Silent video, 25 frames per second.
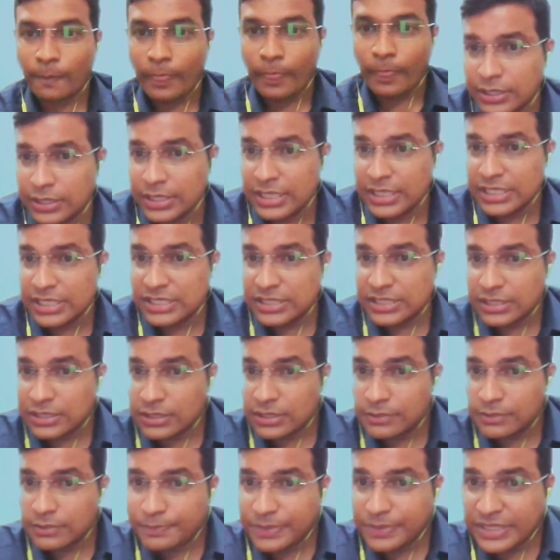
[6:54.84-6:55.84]

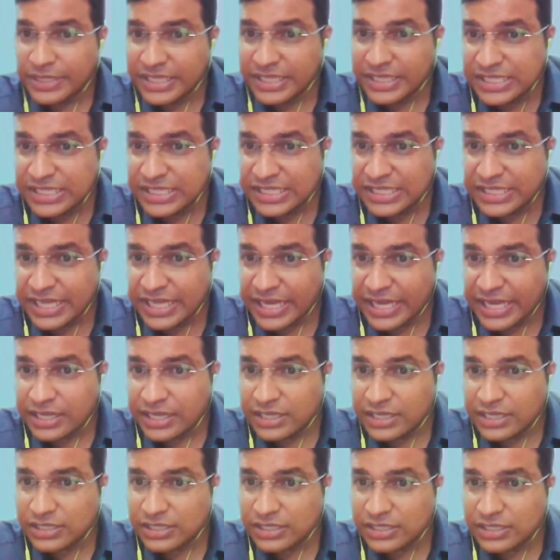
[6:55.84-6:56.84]
So please tell
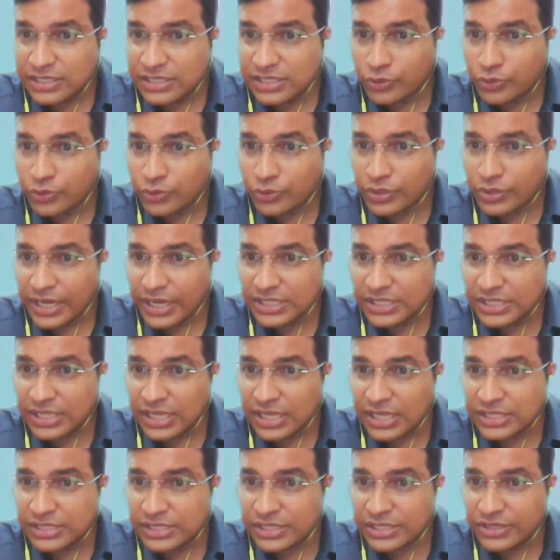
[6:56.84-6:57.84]
us the progress,
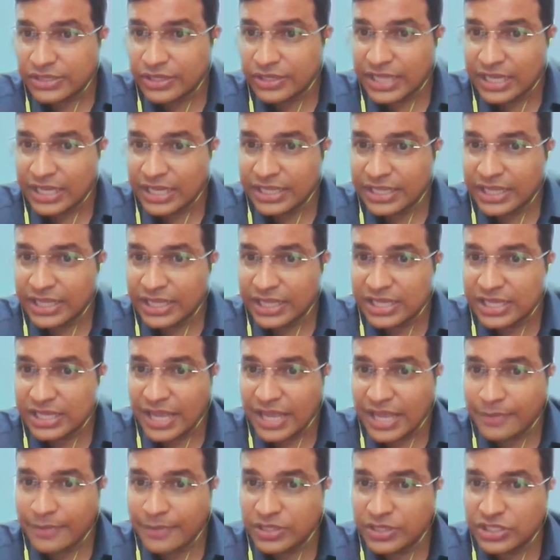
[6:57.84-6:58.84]
considering that there are
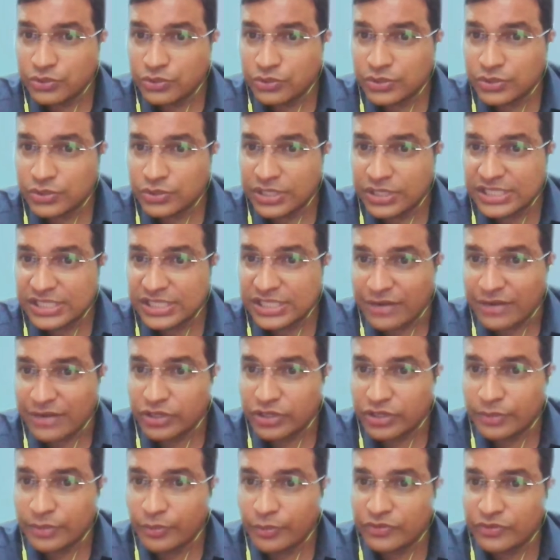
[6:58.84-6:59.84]
cyber issues and
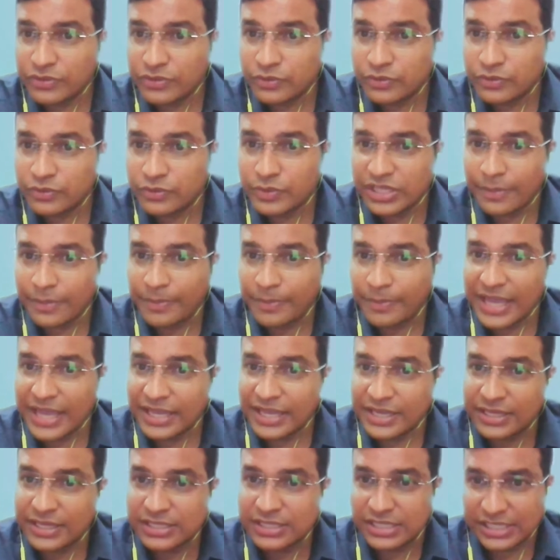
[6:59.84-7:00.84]
statutory provisions which apply
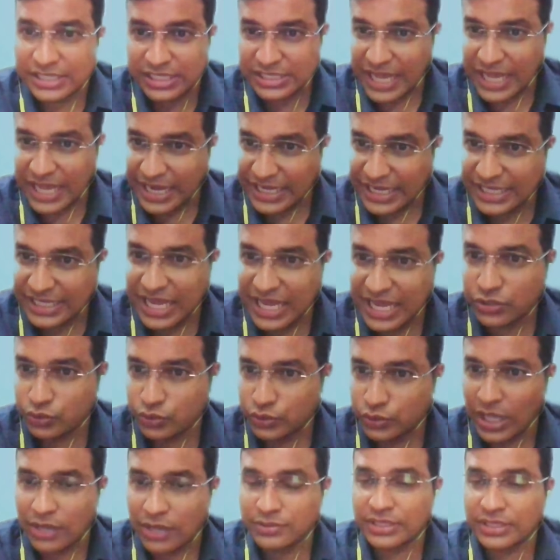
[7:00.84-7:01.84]
here, such as IT Act
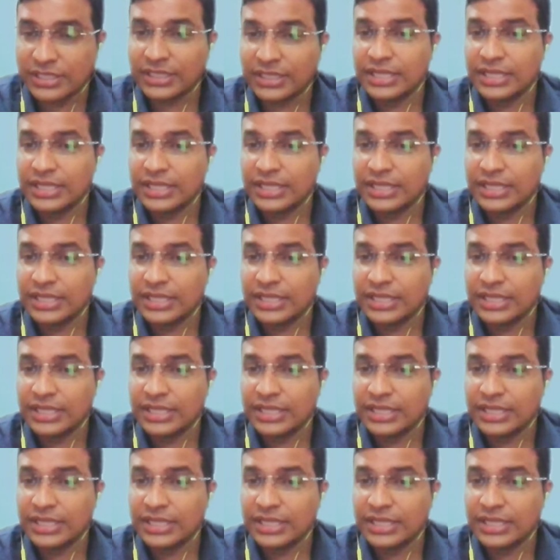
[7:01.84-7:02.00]
2000.